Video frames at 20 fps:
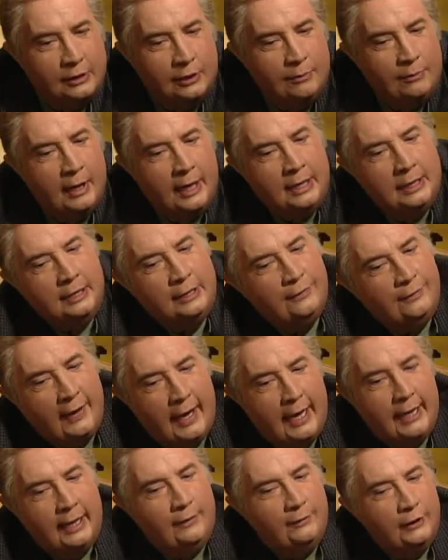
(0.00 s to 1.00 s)
a tremendous
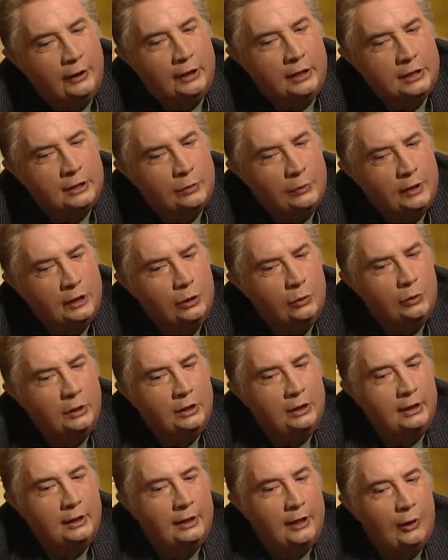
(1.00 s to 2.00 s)
fan of yours when you
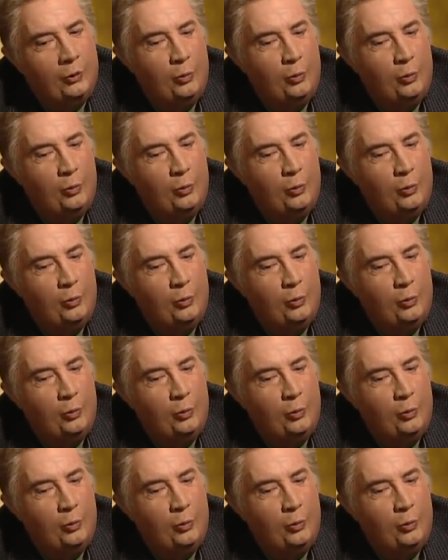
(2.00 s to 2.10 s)
did the